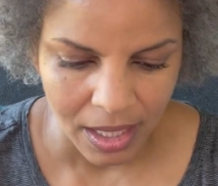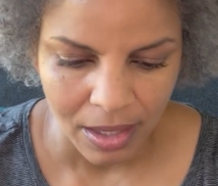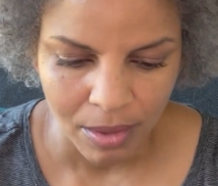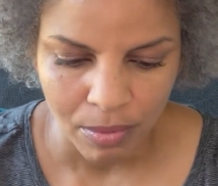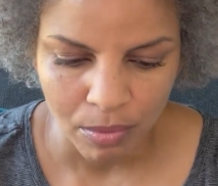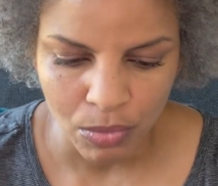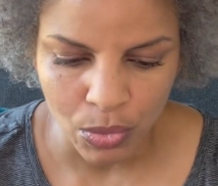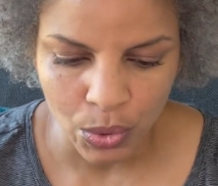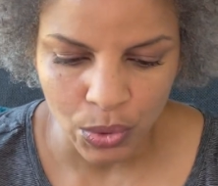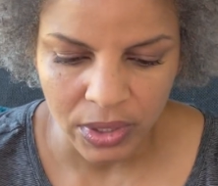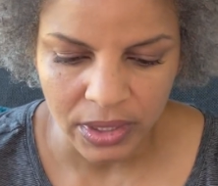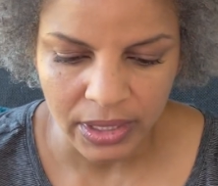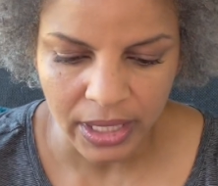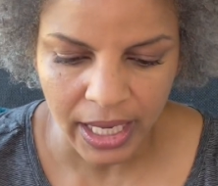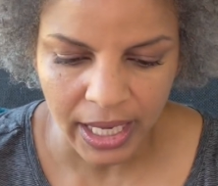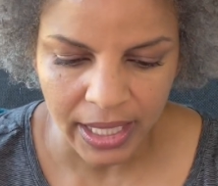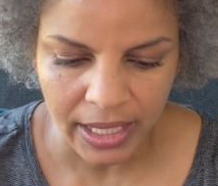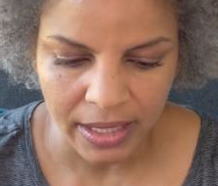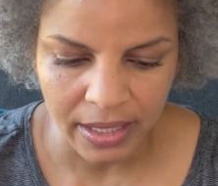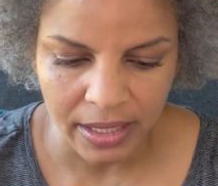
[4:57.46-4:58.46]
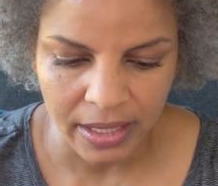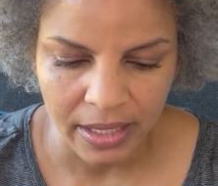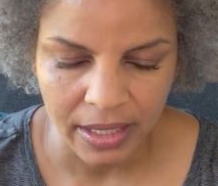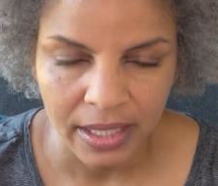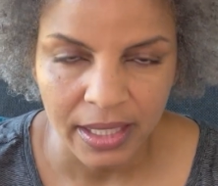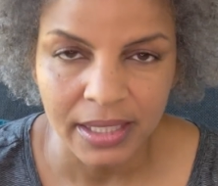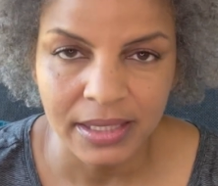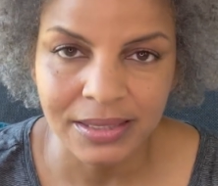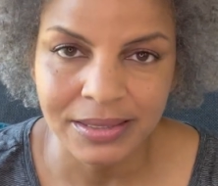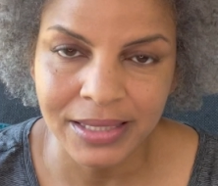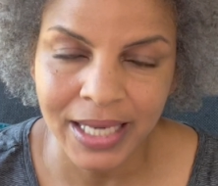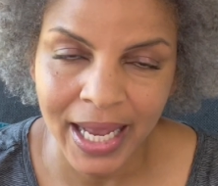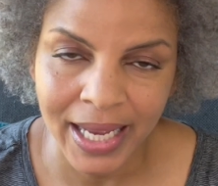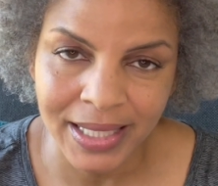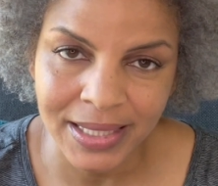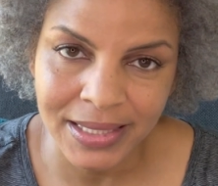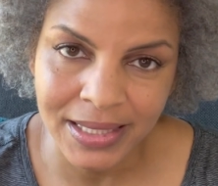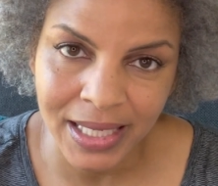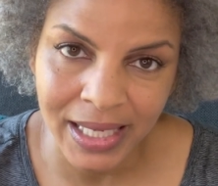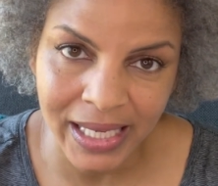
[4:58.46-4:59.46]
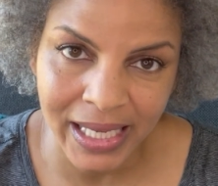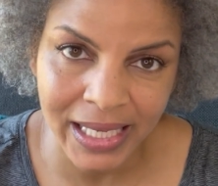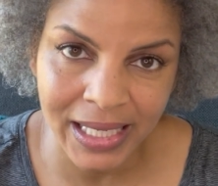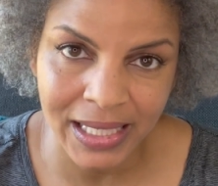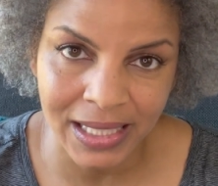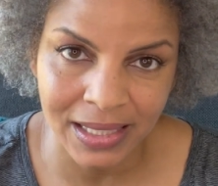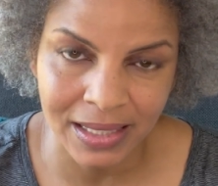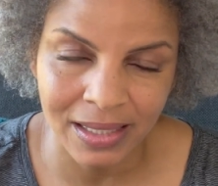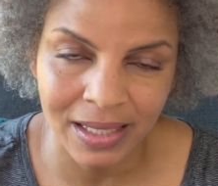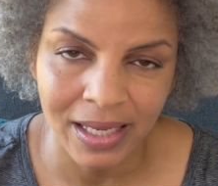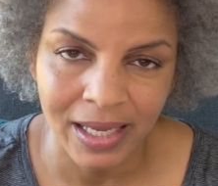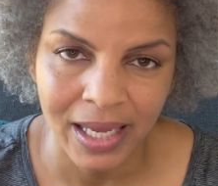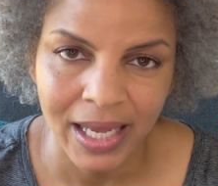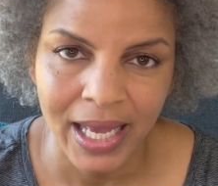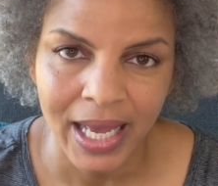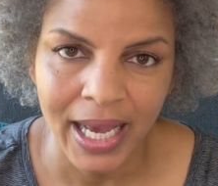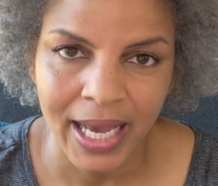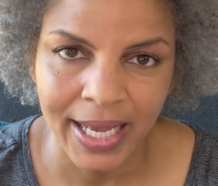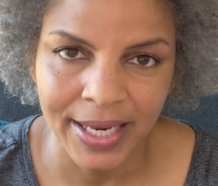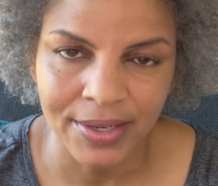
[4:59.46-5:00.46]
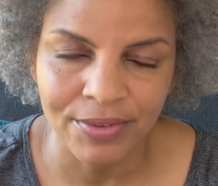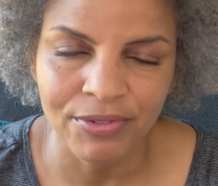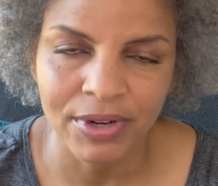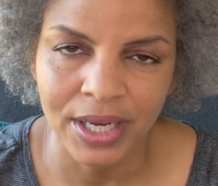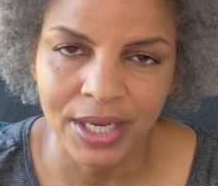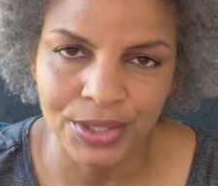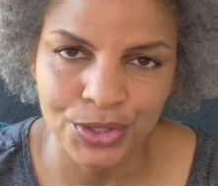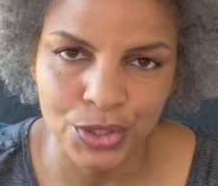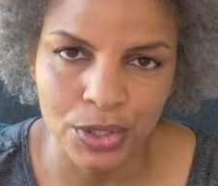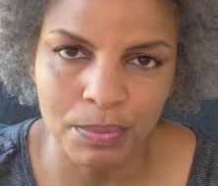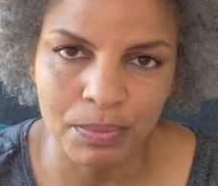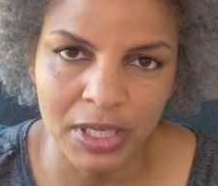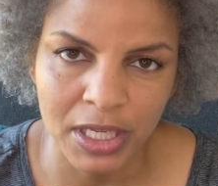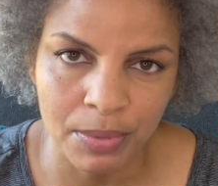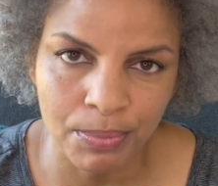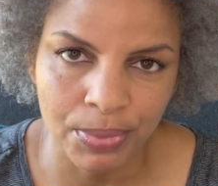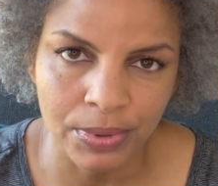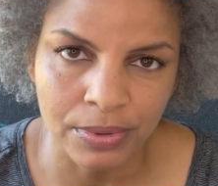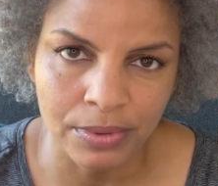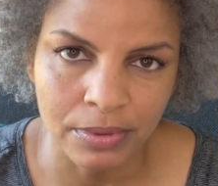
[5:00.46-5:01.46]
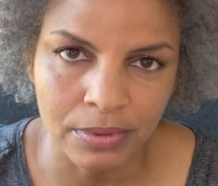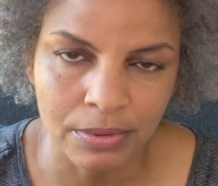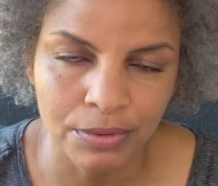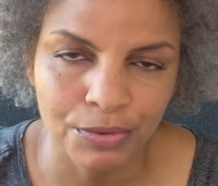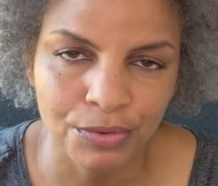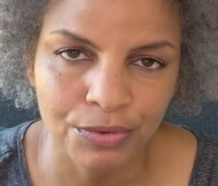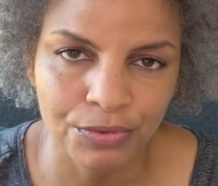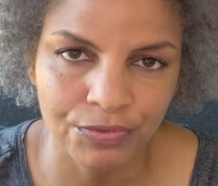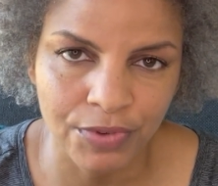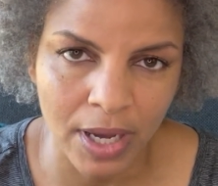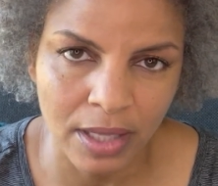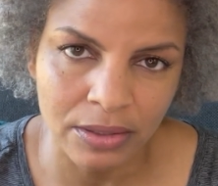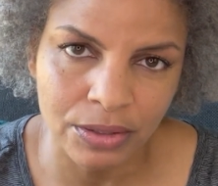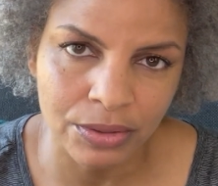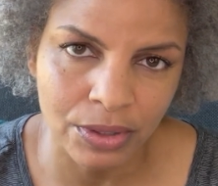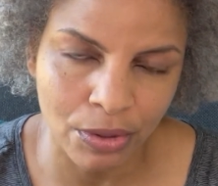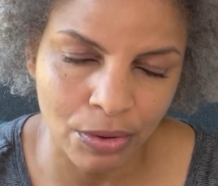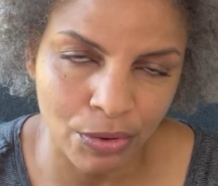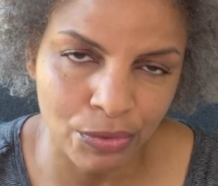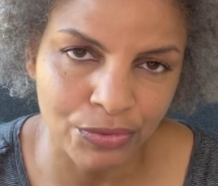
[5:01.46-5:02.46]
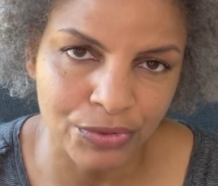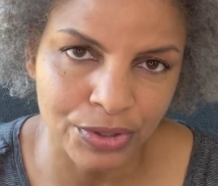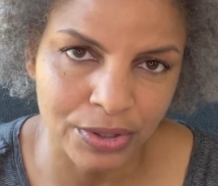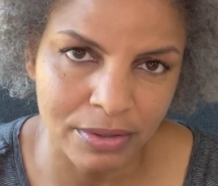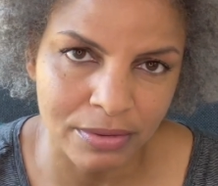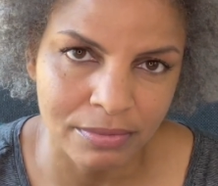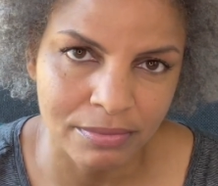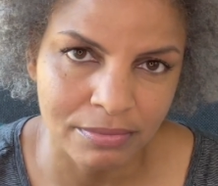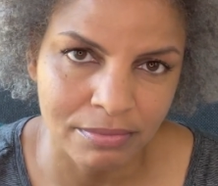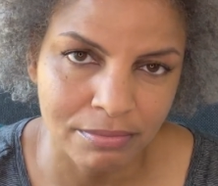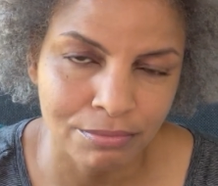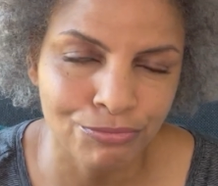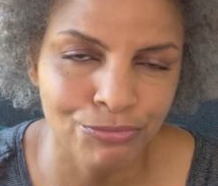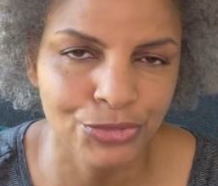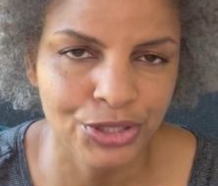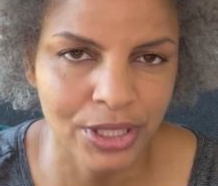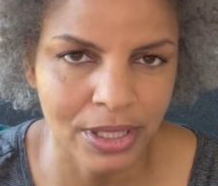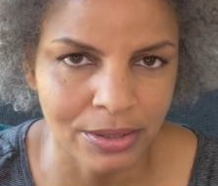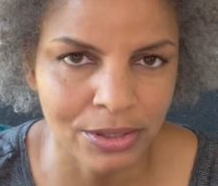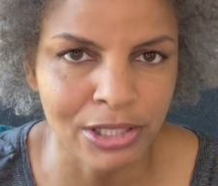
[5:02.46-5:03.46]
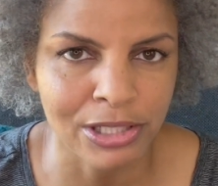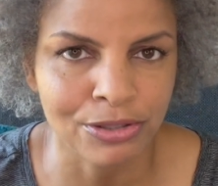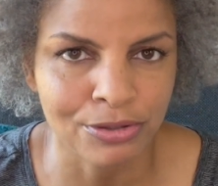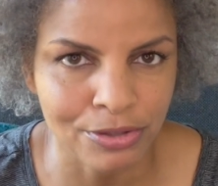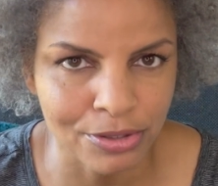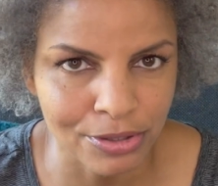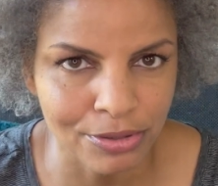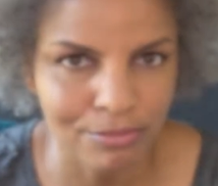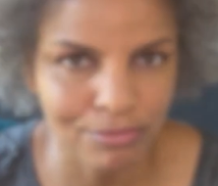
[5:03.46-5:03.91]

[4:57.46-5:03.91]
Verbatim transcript: more like 19 out of 100 people followed over 10 years.